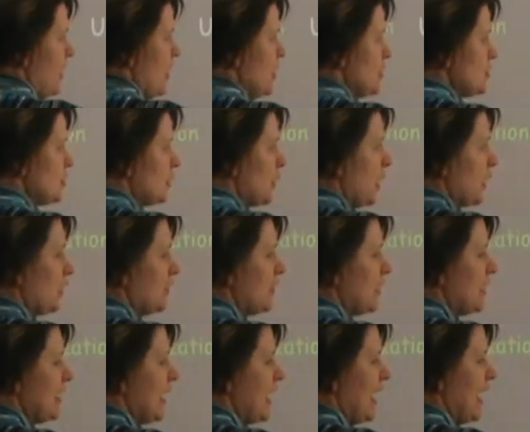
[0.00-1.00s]
Square root
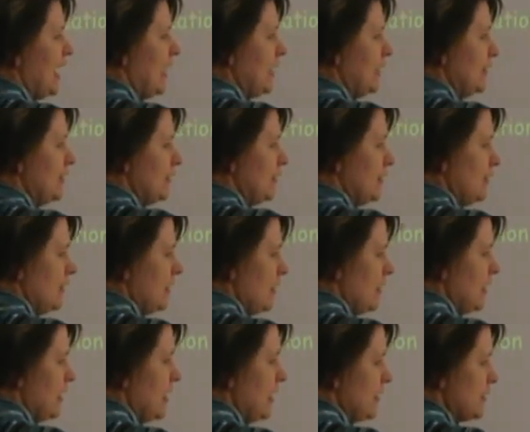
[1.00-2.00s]
of 9
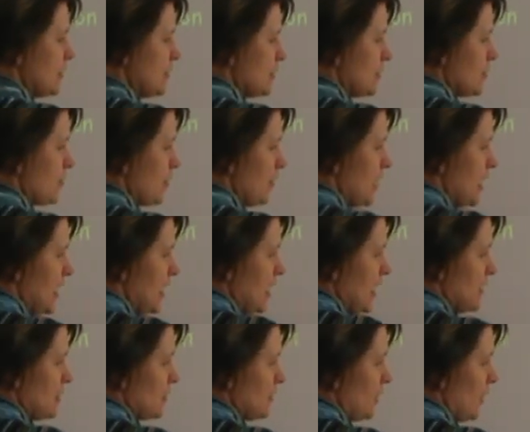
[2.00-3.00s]
is 3,
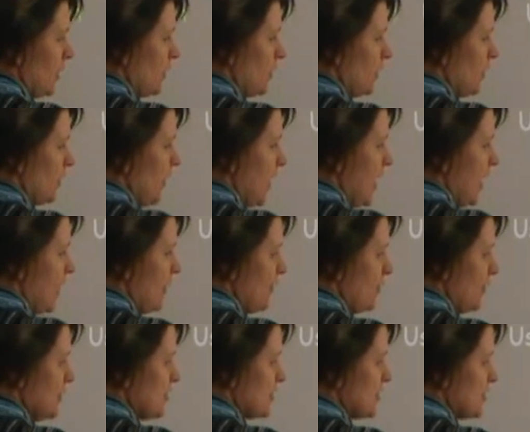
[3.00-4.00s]
and square root of
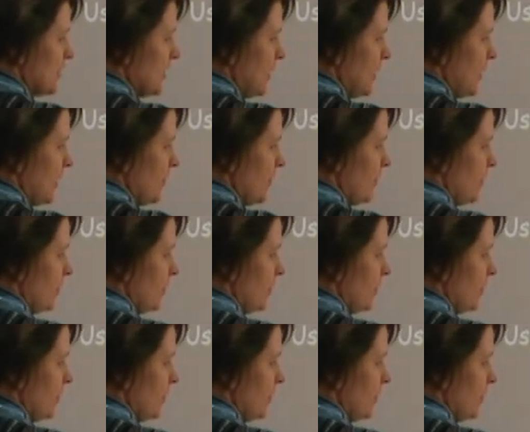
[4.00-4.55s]
5 we just leave.